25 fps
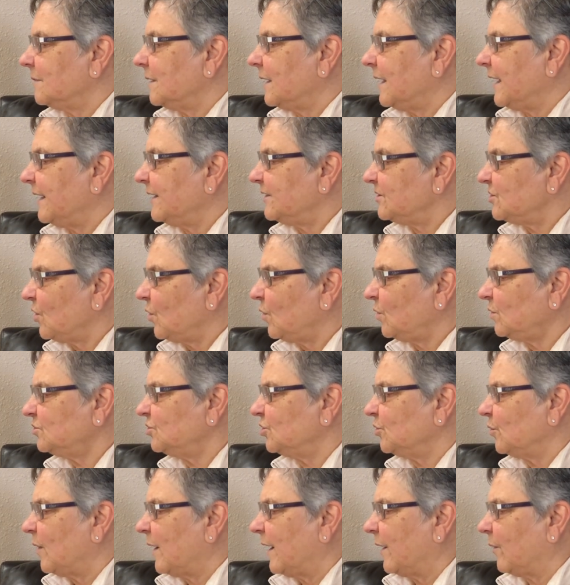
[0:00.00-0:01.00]
I told
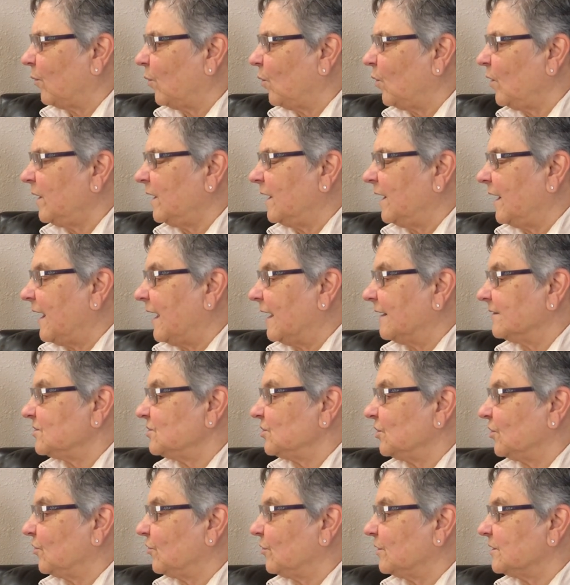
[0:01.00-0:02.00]
you I wouldn't,
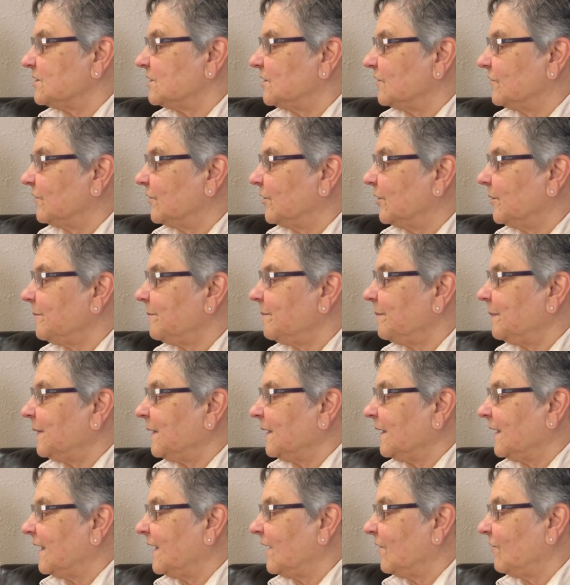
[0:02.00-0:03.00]
answered Christopher,
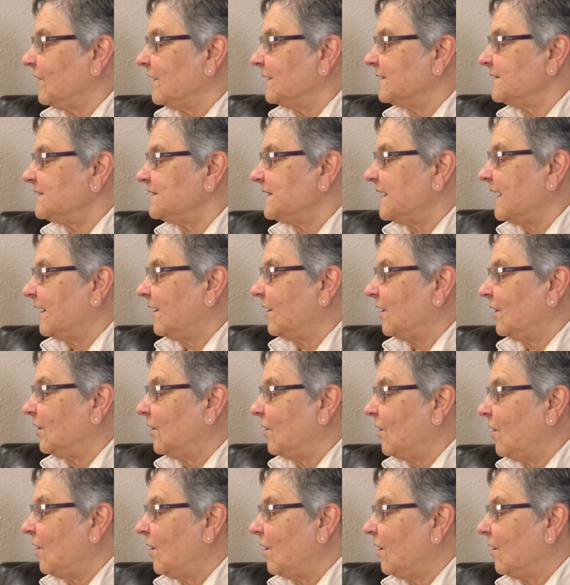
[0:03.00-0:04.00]
giving Sid a
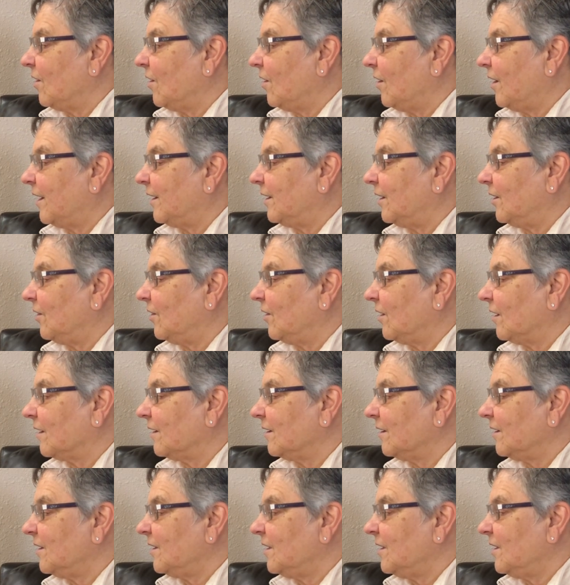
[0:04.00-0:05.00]
long, hard look.
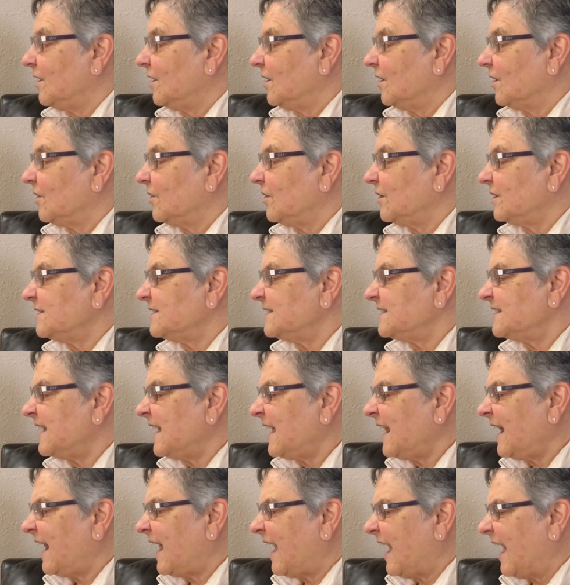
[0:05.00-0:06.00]
Could Sid
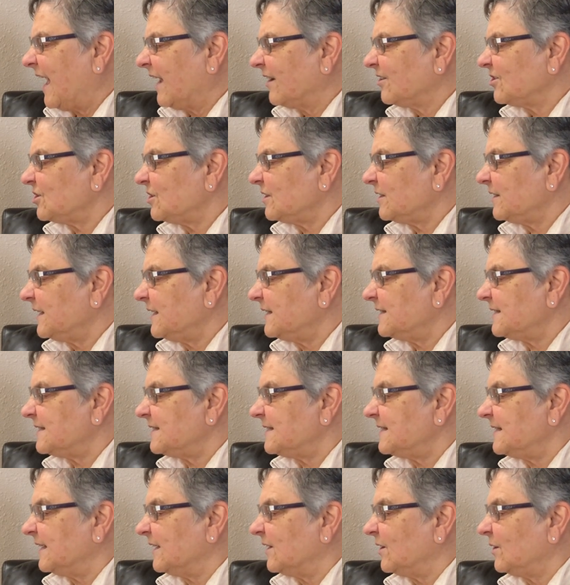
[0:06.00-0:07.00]
actually
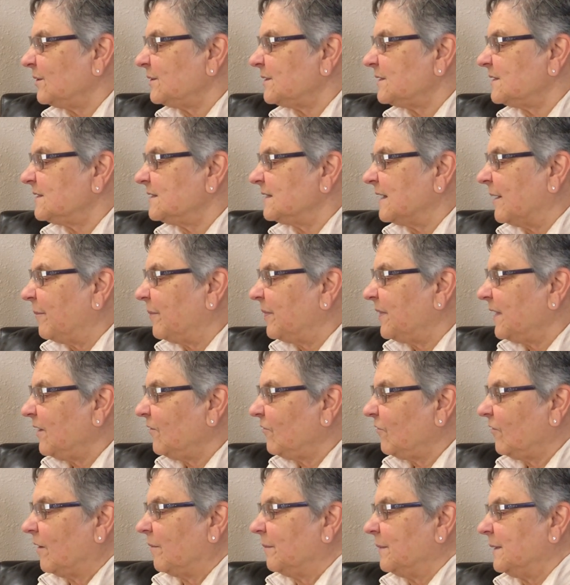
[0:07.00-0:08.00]
steal something
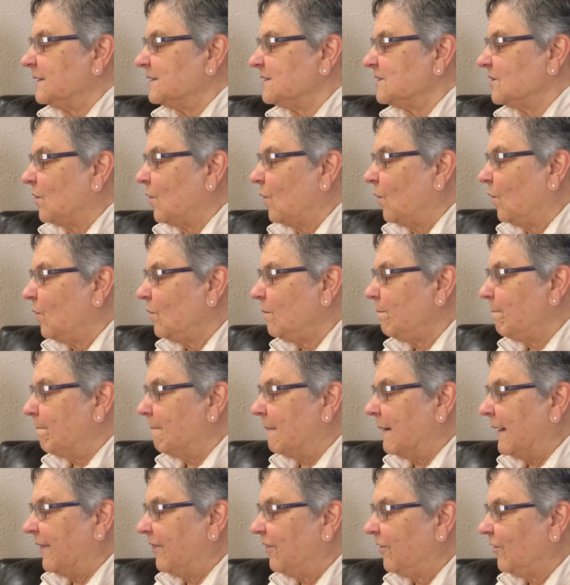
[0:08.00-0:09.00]
from his own
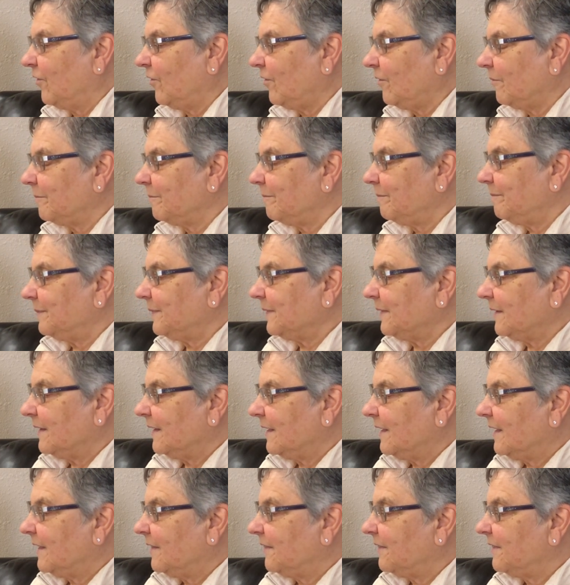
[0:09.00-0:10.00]
mother?
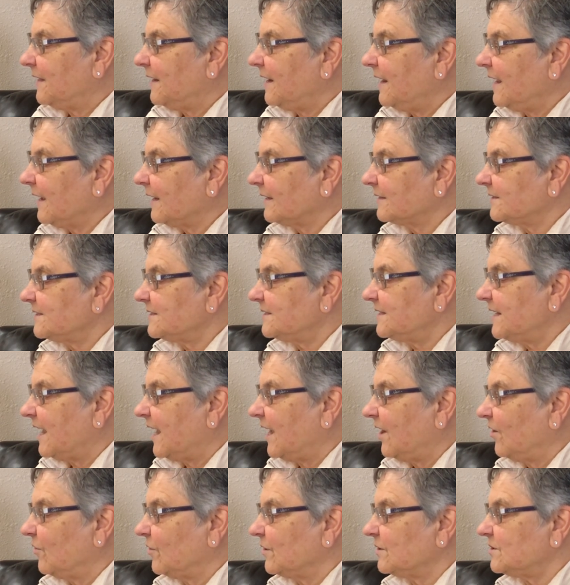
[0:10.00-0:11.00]
The next
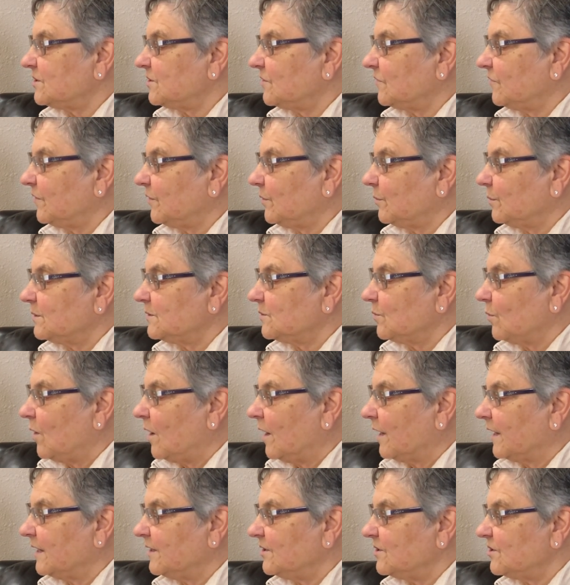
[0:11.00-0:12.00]
day, Christopher was
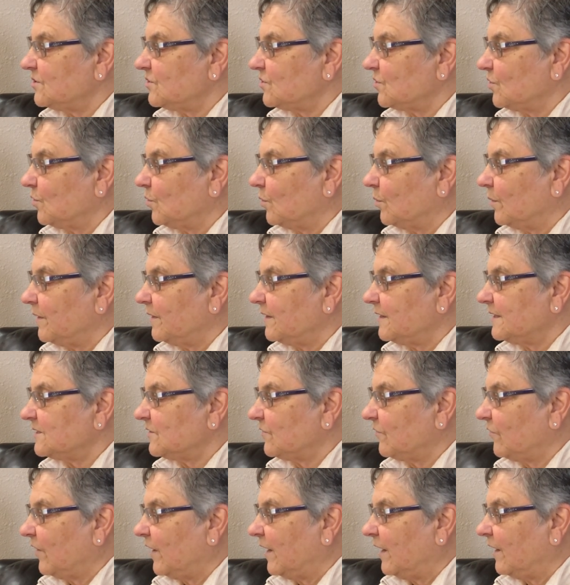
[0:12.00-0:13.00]
walking to school with his
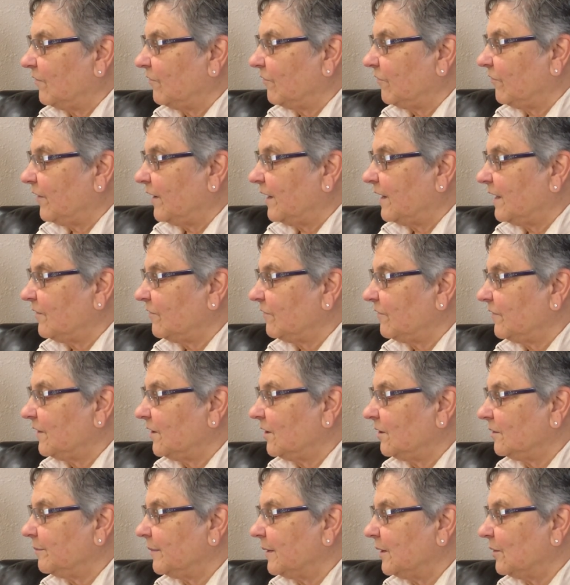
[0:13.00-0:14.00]
friend, Freddie
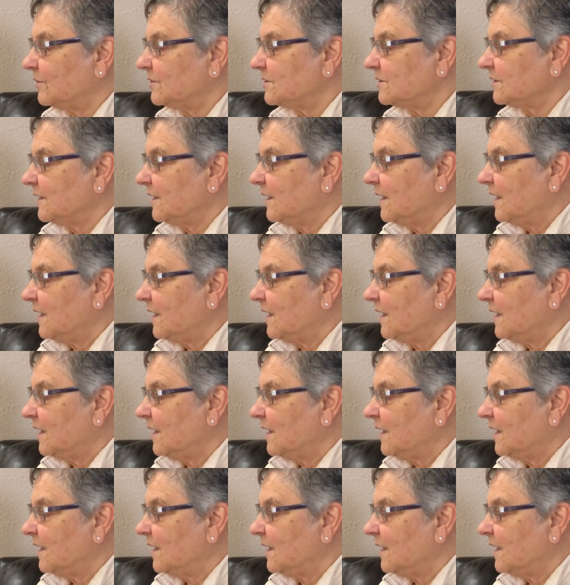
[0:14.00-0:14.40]
Fieldmouse.